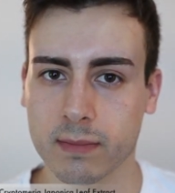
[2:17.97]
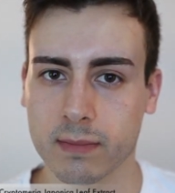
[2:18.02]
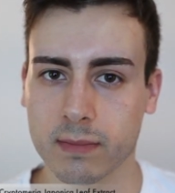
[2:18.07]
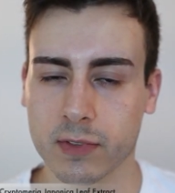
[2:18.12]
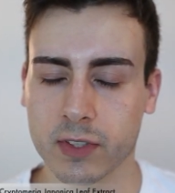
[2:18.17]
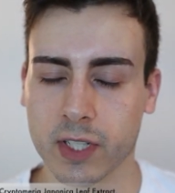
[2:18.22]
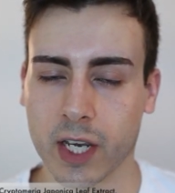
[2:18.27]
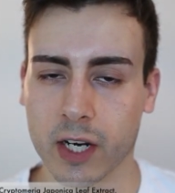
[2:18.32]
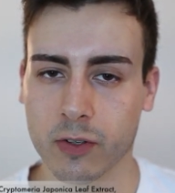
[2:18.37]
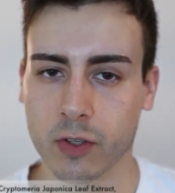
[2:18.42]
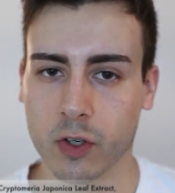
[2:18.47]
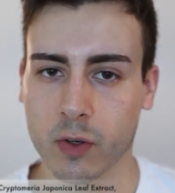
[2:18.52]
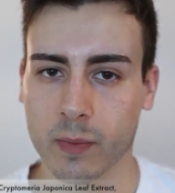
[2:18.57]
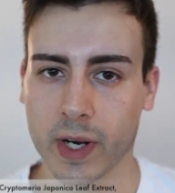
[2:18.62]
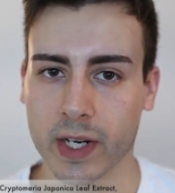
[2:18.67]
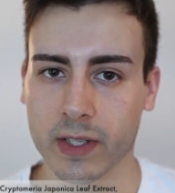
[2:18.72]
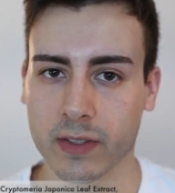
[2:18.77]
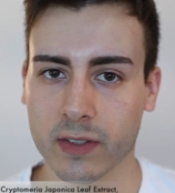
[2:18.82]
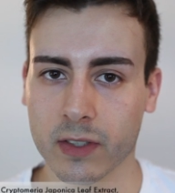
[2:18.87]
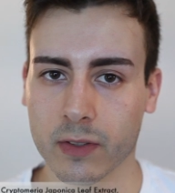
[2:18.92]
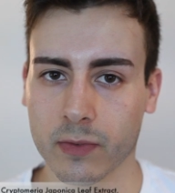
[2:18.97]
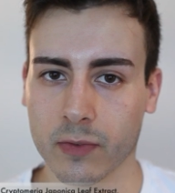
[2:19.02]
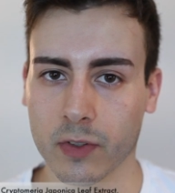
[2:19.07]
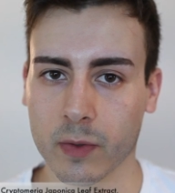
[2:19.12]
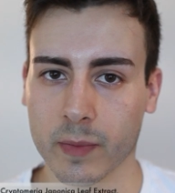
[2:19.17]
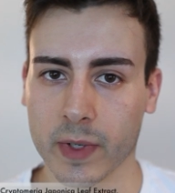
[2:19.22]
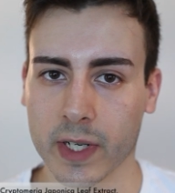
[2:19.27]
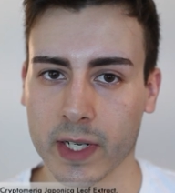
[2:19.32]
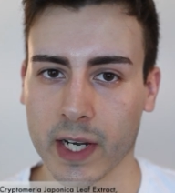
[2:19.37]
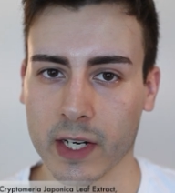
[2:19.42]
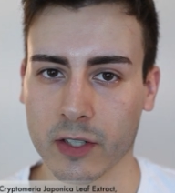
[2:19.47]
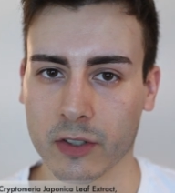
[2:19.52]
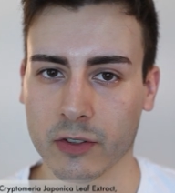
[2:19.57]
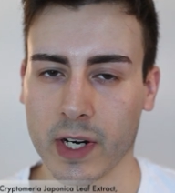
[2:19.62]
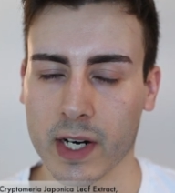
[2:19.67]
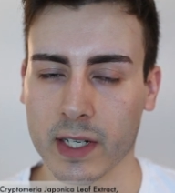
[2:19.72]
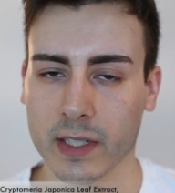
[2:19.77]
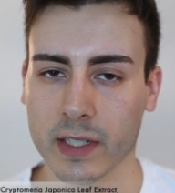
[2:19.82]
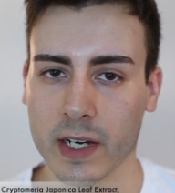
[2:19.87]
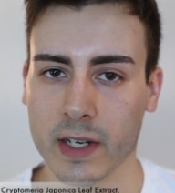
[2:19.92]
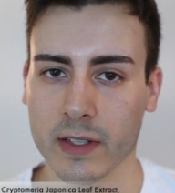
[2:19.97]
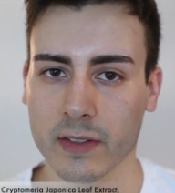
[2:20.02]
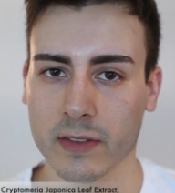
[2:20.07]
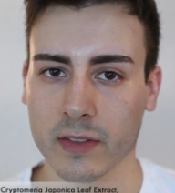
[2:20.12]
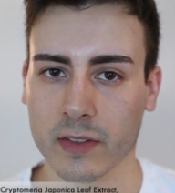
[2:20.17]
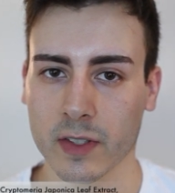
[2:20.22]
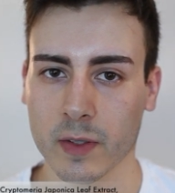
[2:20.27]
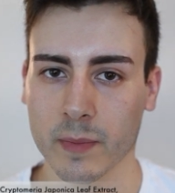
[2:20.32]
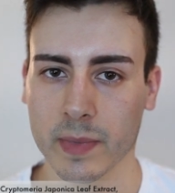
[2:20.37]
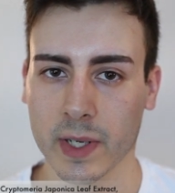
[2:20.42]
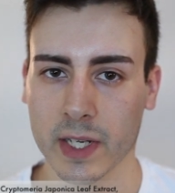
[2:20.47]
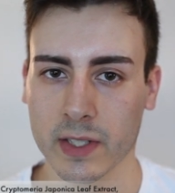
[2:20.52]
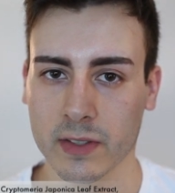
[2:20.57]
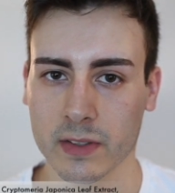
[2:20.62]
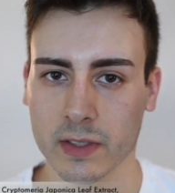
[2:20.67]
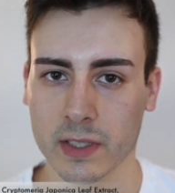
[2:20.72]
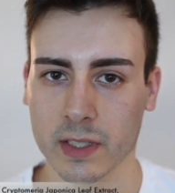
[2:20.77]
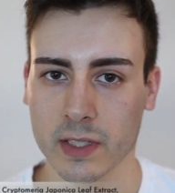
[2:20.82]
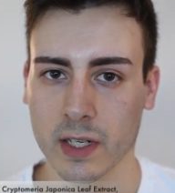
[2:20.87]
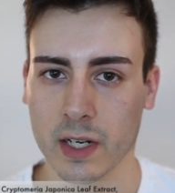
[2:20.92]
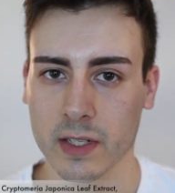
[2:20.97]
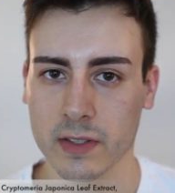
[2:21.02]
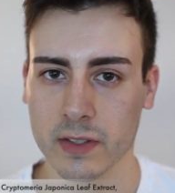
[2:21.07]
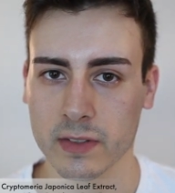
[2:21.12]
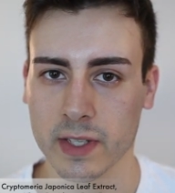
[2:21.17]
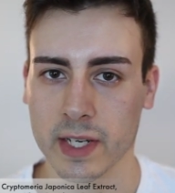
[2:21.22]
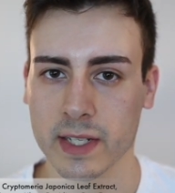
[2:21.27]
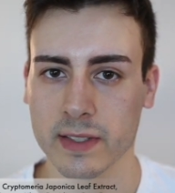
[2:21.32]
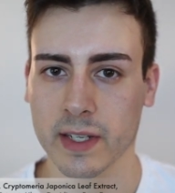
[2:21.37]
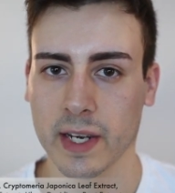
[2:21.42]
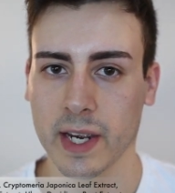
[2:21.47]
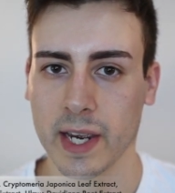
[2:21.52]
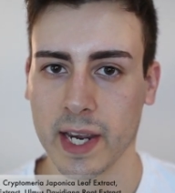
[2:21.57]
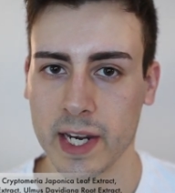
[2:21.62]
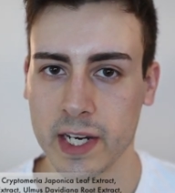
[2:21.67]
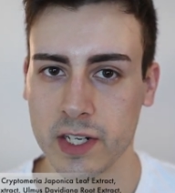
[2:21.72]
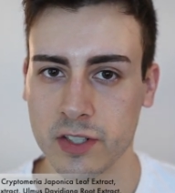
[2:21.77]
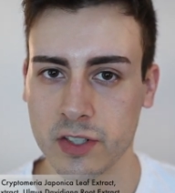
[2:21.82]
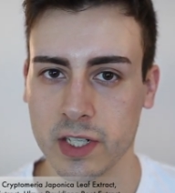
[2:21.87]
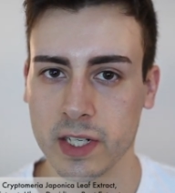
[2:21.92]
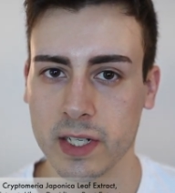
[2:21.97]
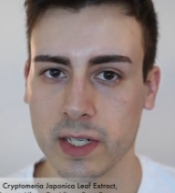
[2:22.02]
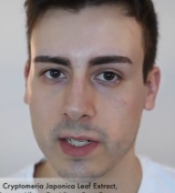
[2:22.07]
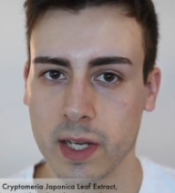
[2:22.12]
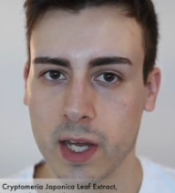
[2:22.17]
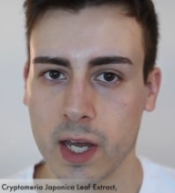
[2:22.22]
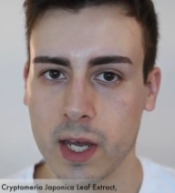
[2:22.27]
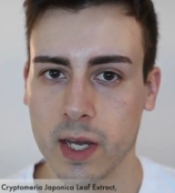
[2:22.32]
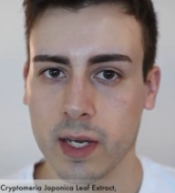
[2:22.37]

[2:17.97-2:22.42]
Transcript: Saccharomyces ferment extract does is it basically causes anti-aging,